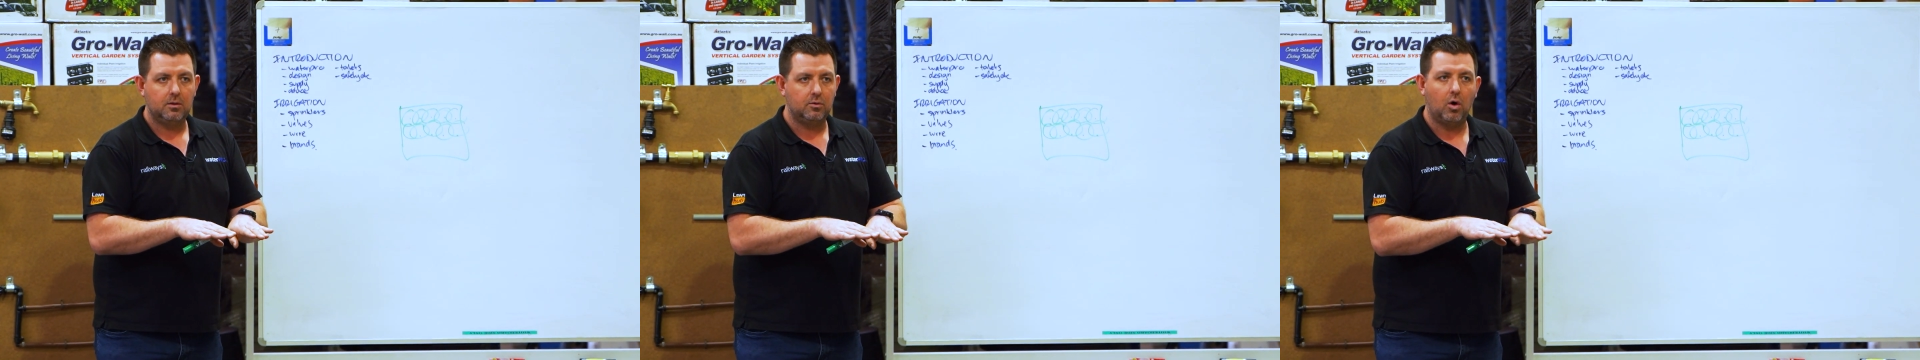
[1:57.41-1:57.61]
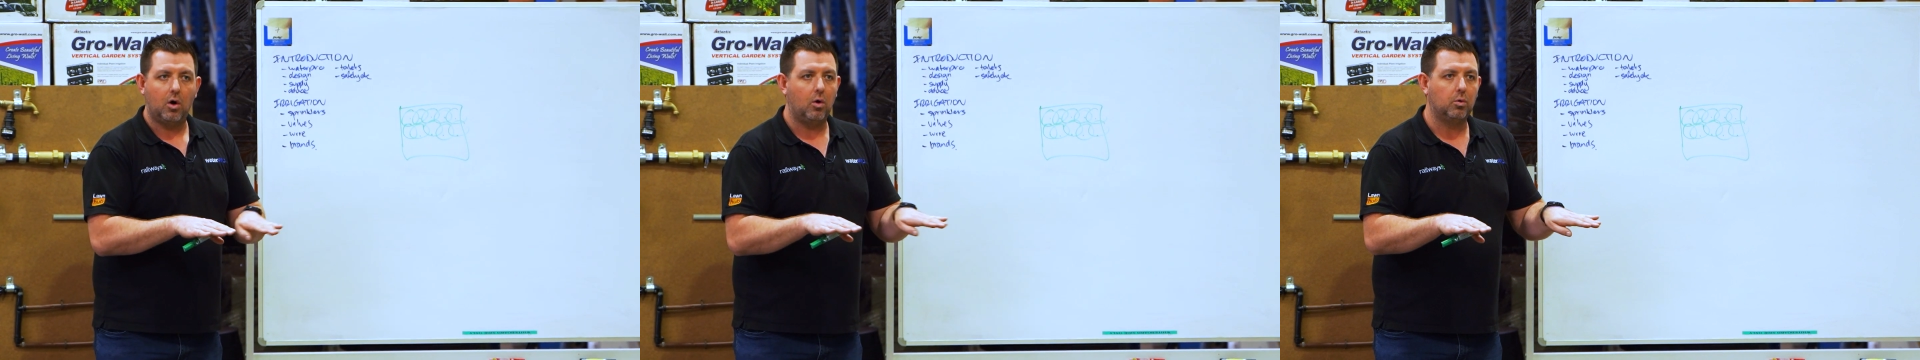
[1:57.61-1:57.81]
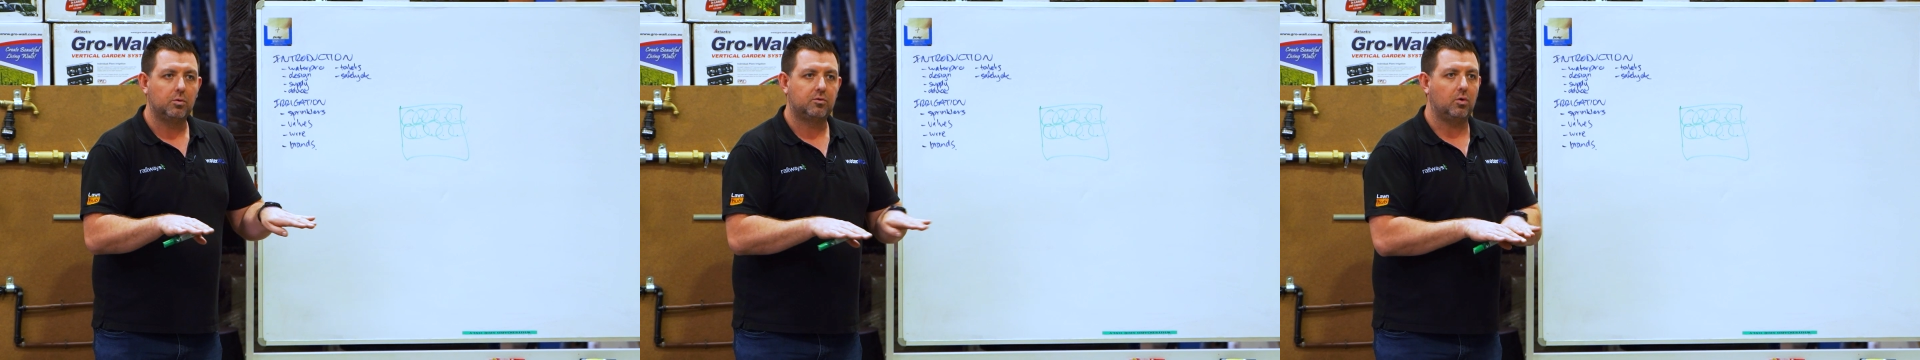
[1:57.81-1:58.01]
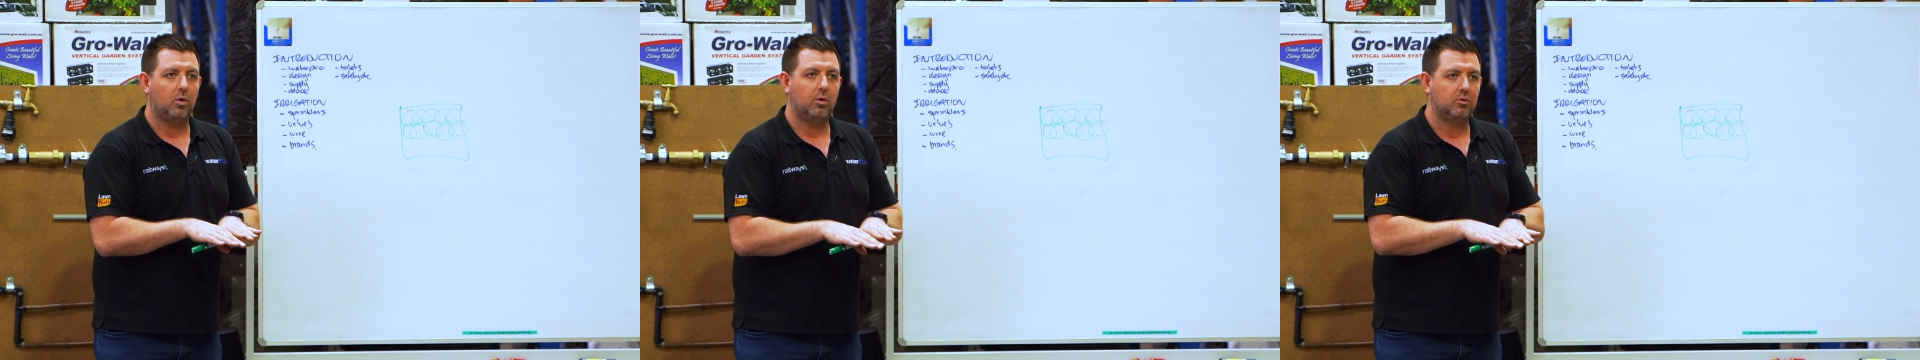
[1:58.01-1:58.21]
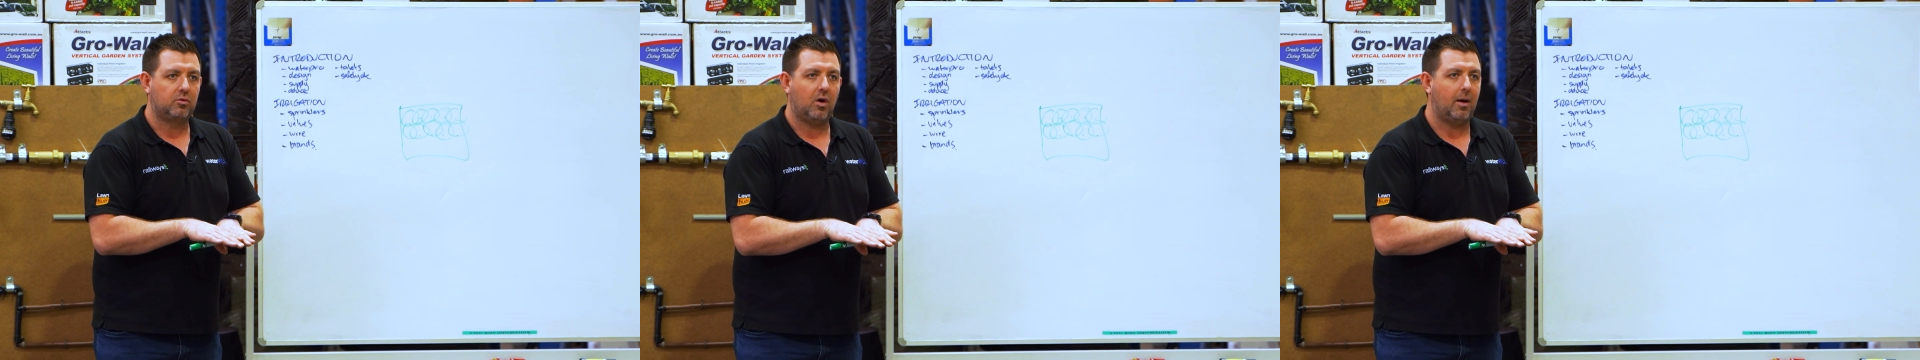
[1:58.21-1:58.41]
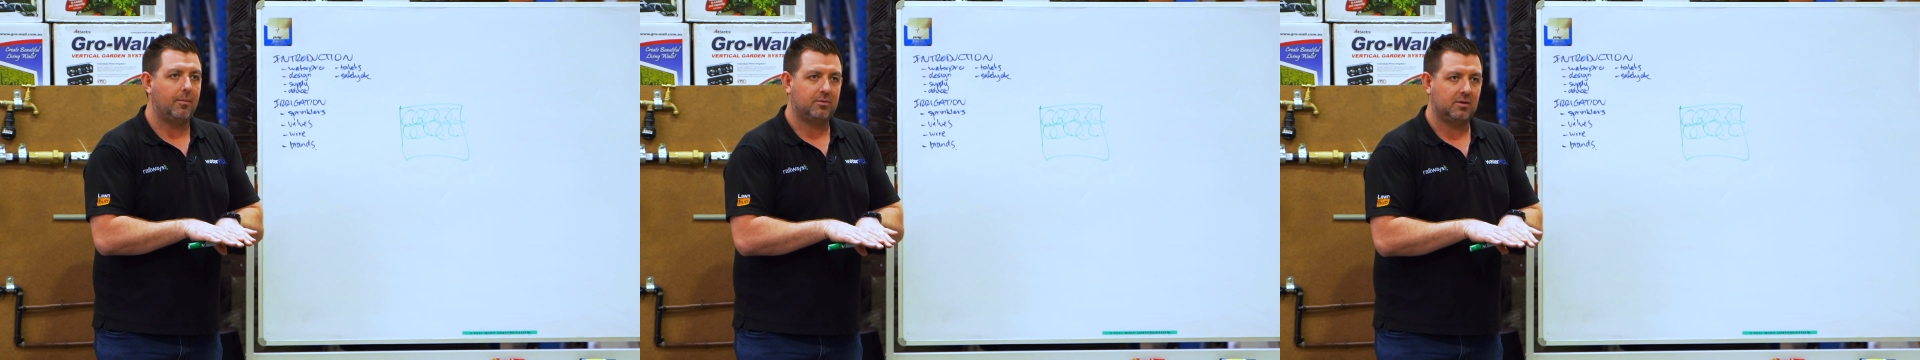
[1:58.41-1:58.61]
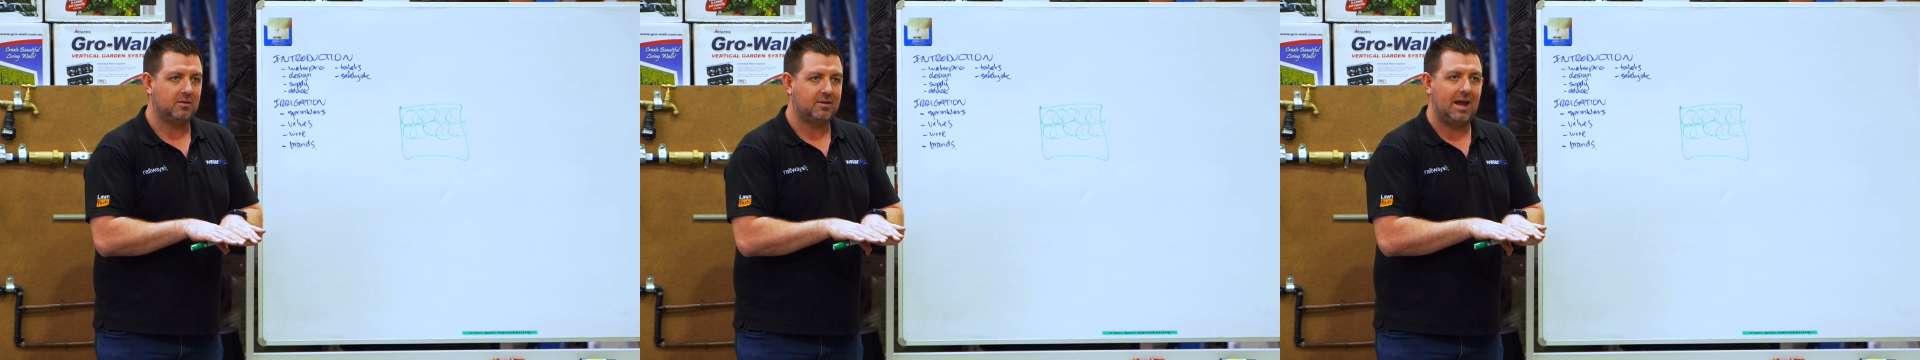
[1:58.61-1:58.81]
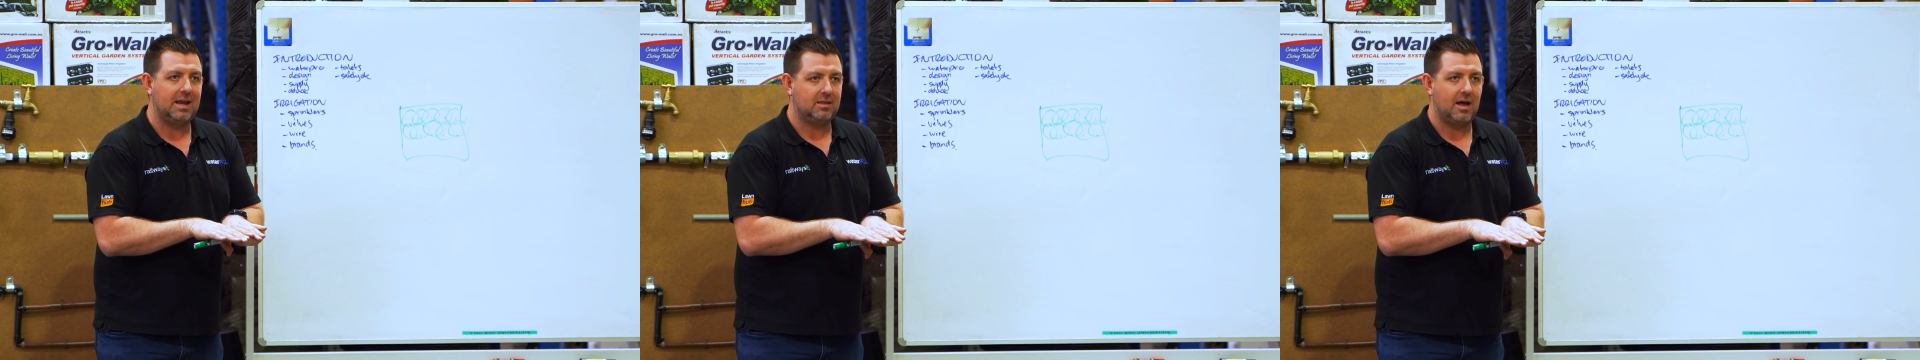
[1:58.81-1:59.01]
Not all soil types
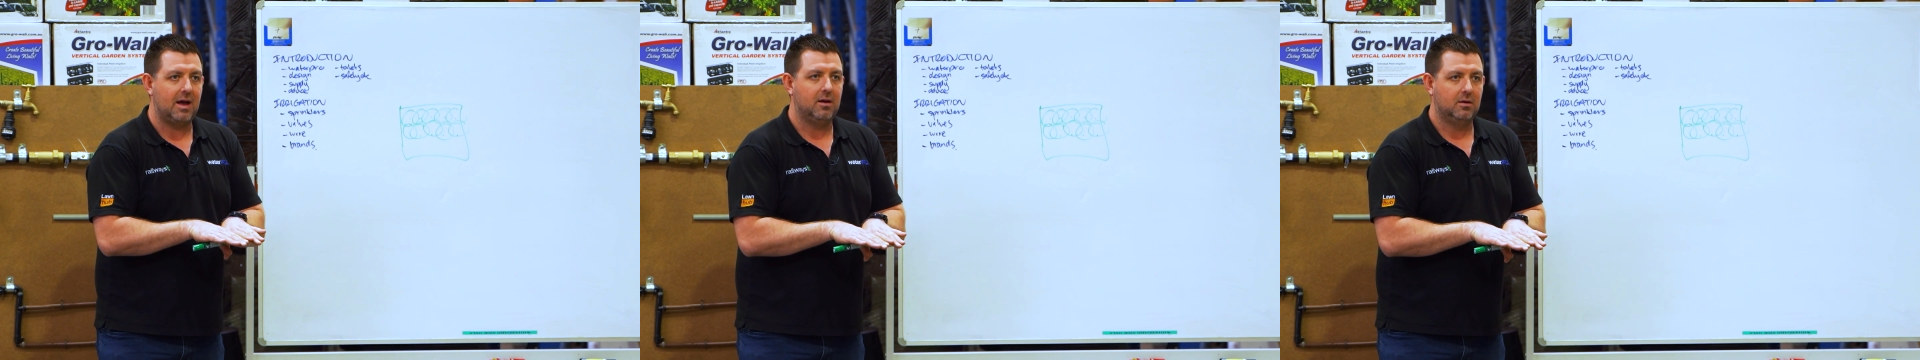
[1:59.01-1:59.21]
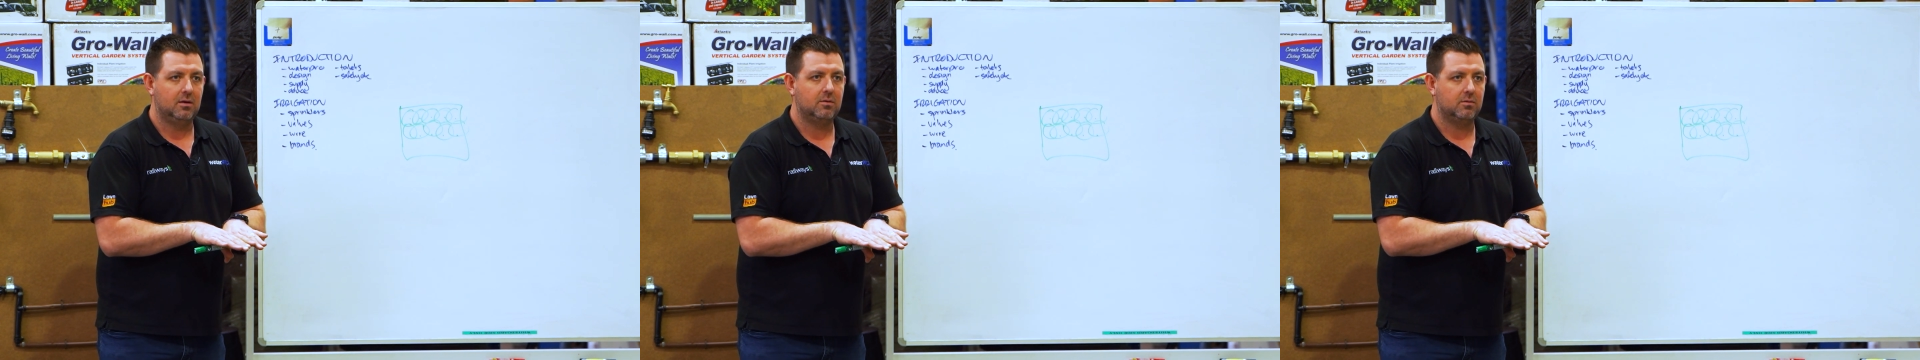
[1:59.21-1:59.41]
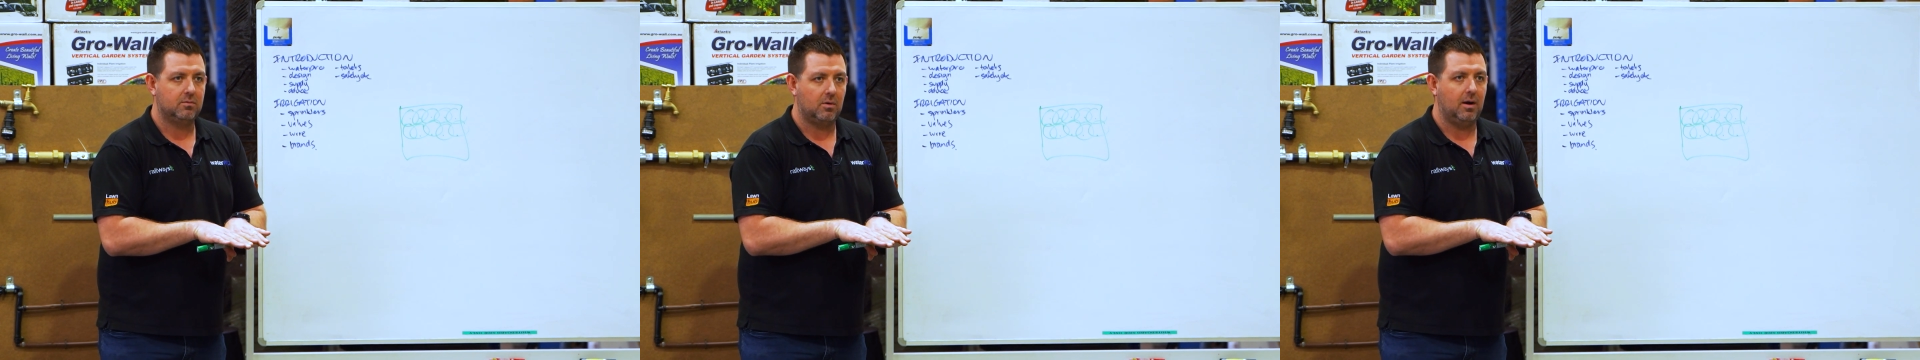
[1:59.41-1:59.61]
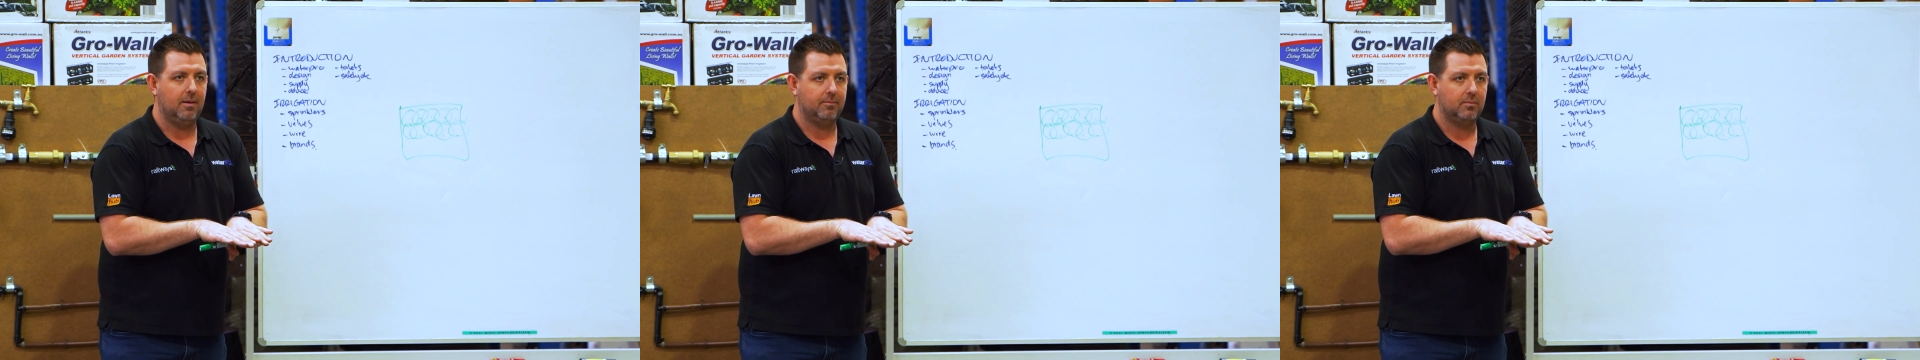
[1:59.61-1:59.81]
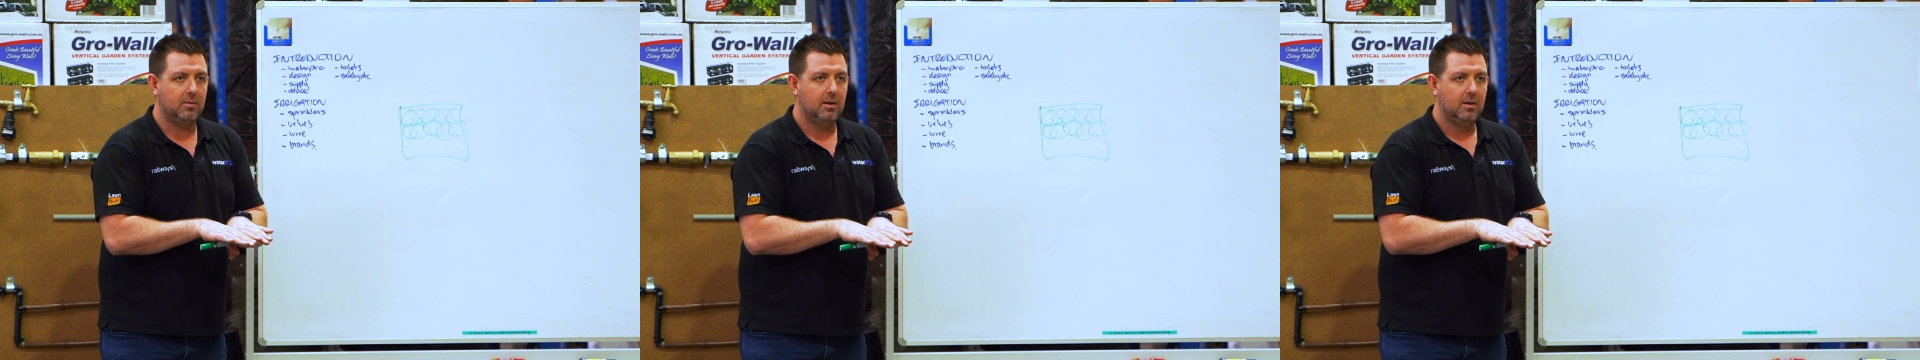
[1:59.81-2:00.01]
can take that, right?